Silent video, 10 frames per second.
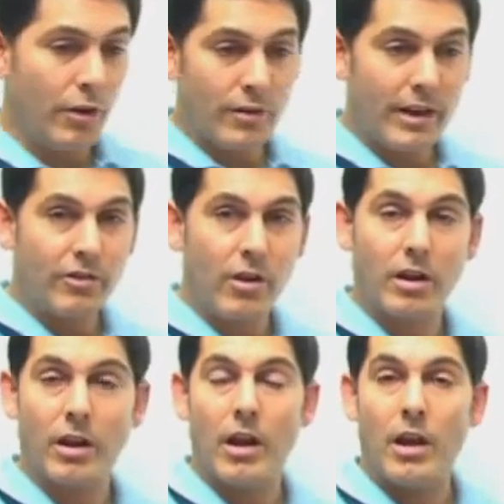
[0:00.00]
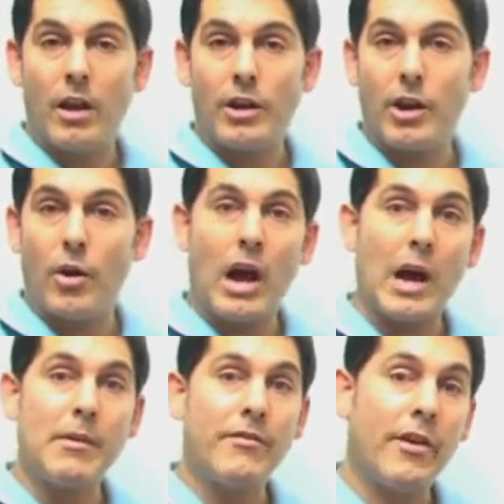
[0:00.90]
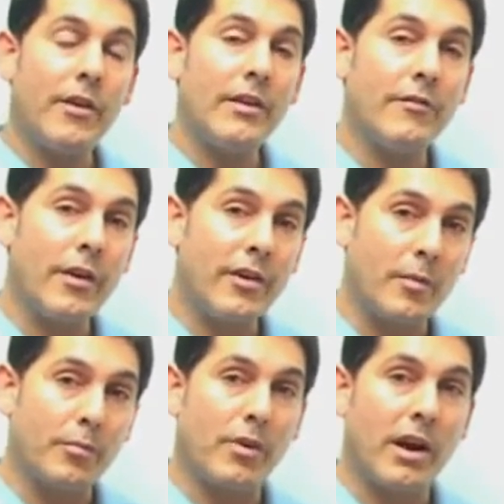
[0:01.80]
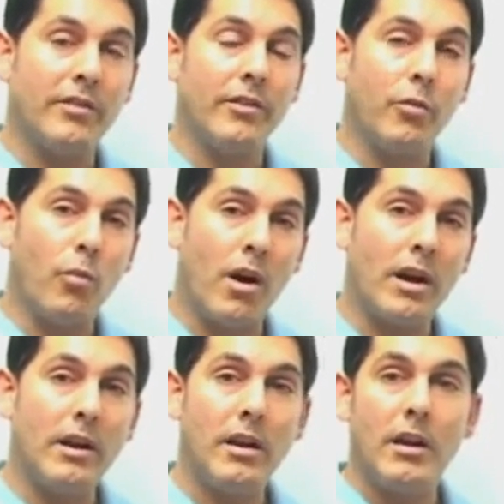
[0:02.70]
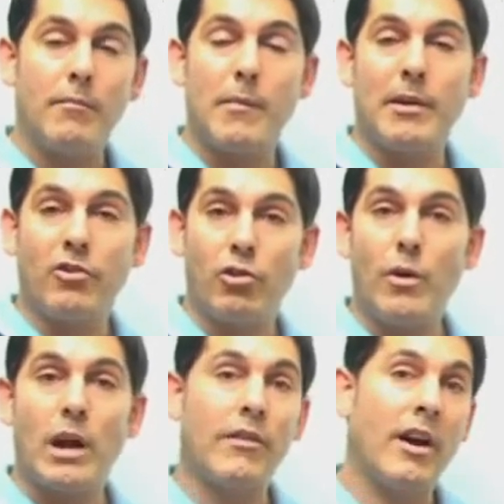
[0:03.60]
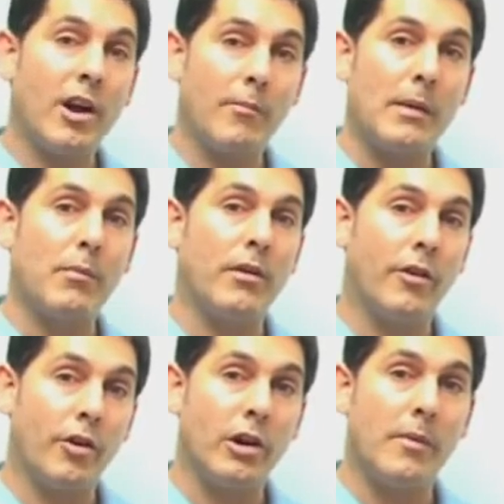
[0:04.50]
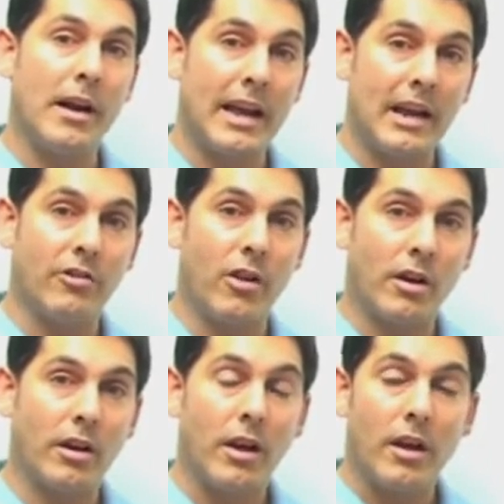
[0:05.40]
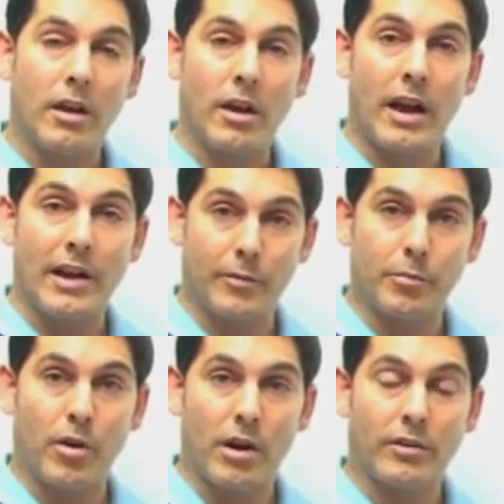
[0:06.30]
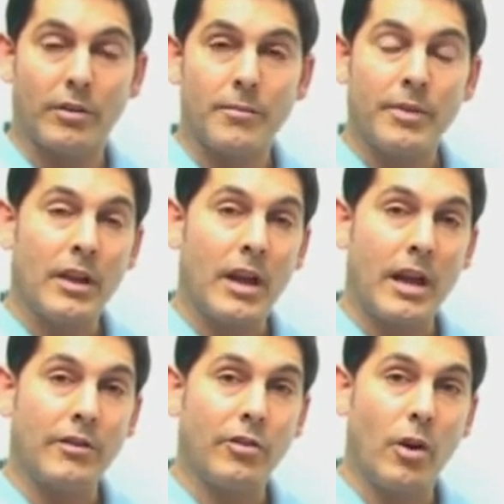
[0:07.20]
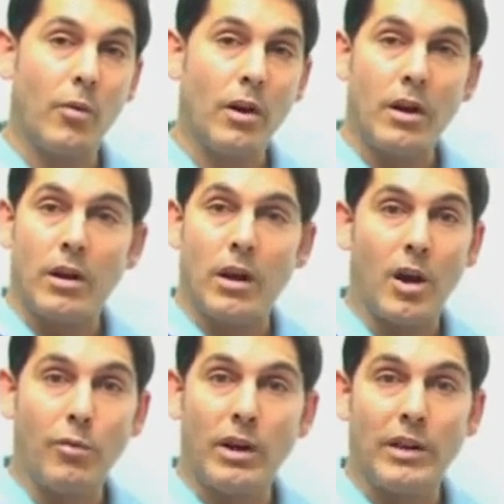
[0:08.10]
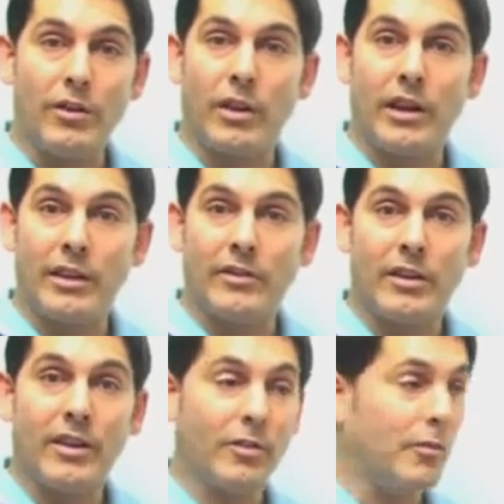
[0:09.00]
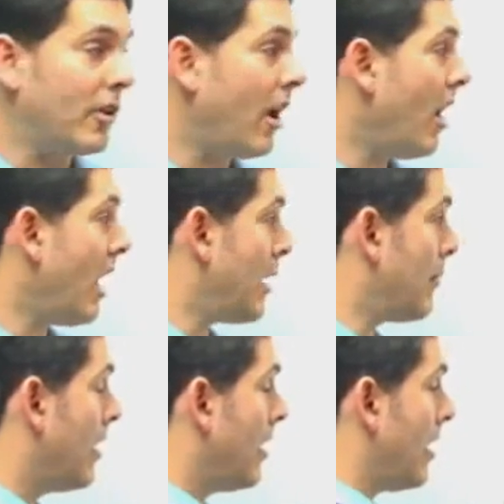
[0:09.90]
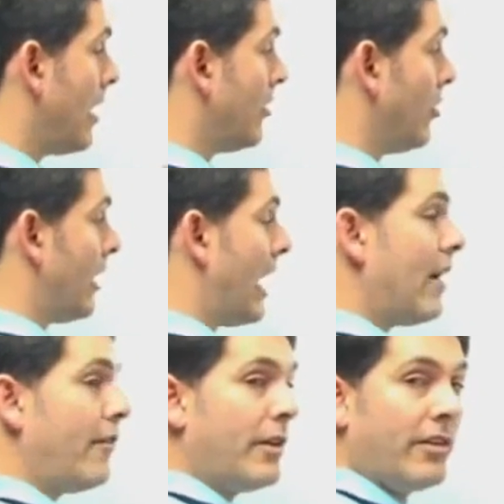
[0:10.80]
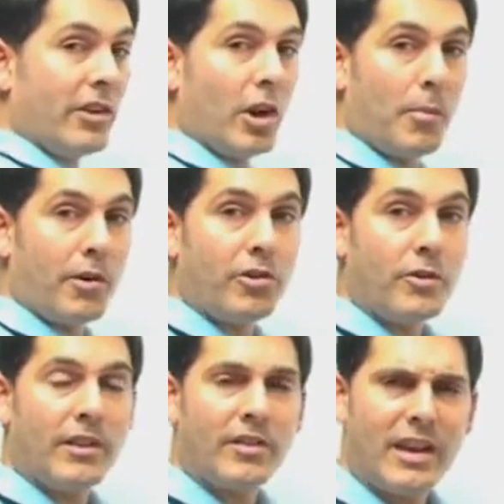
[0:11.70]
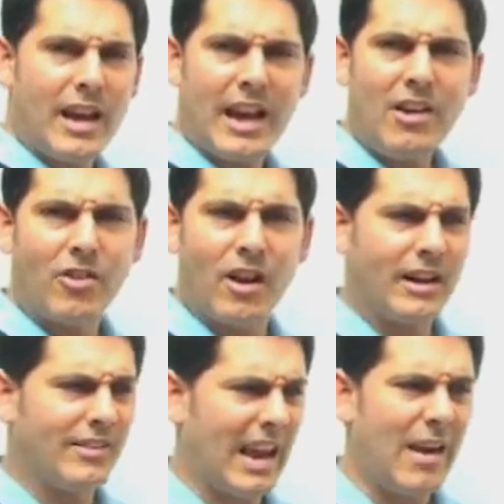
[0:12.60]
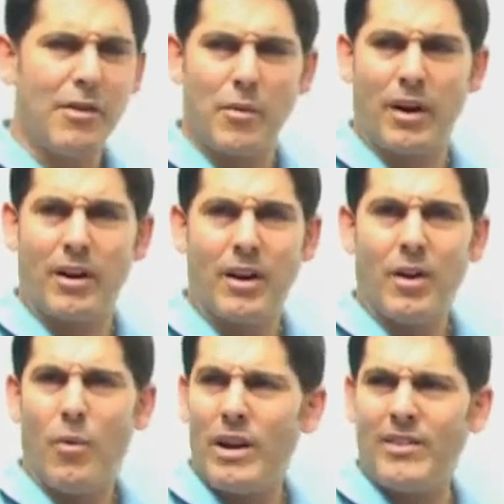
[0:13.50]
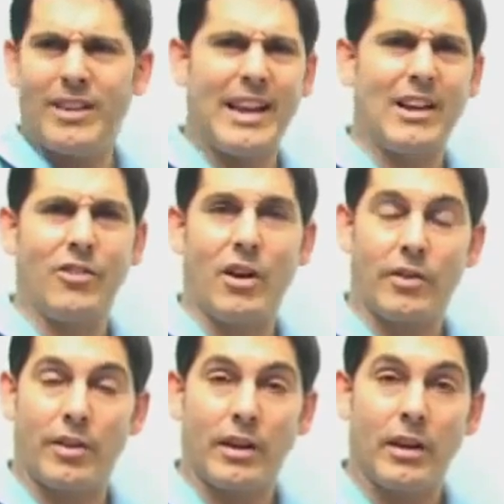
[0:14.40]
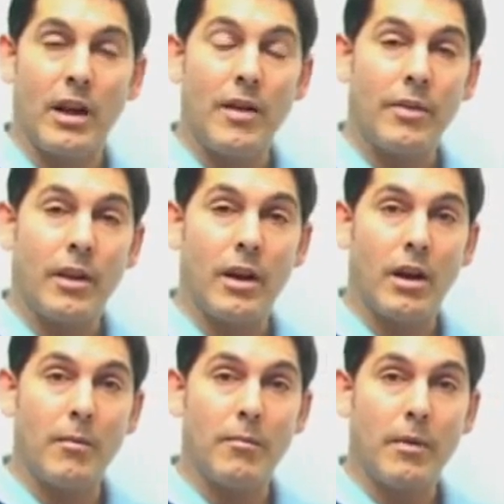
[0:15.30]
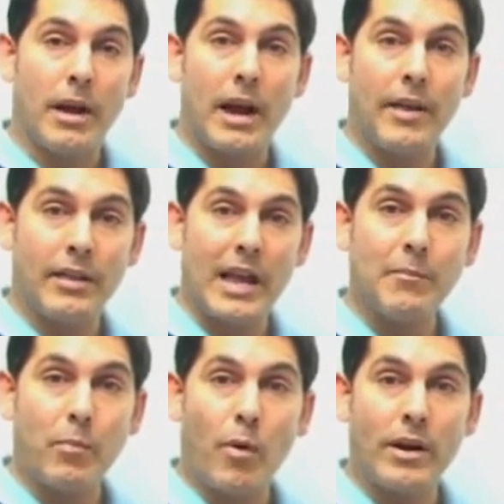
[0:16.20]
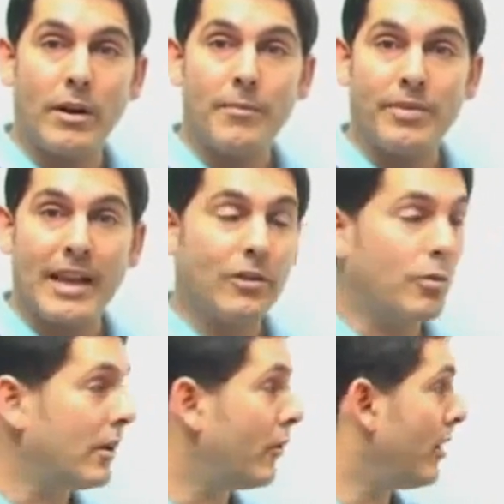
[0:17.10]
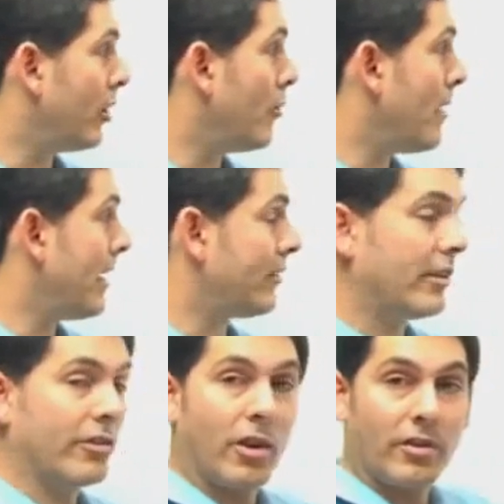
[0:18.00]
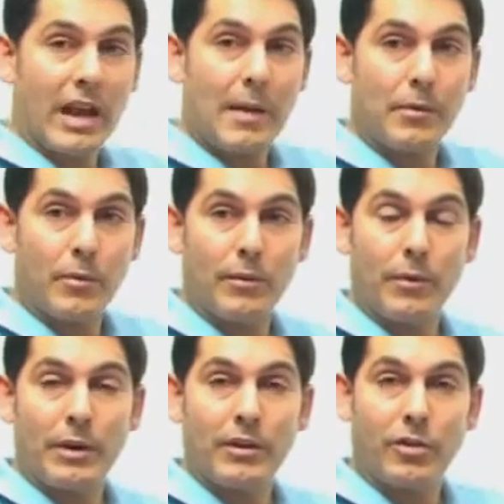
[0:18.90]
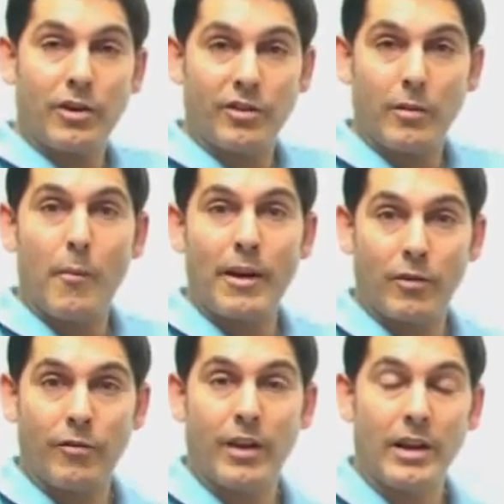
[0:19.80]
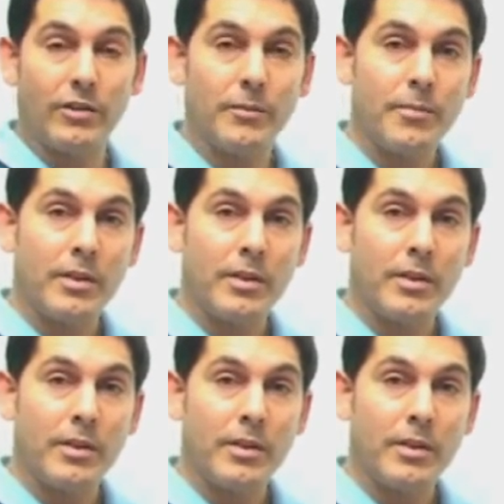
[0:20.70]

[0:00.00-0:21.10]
Have you heard of ageLOC? You know, I'd be very, very surprised if 1, maybe 2 out of 100 people have heard about ageLOC as a product. And so, really, it's going to take some time until every single person you ask say, yeah, ageLOC, it's everywhere. What is that ageLOC thing? And at that point, that's when critical mass can start to happen, when we can start to see a momentum phase.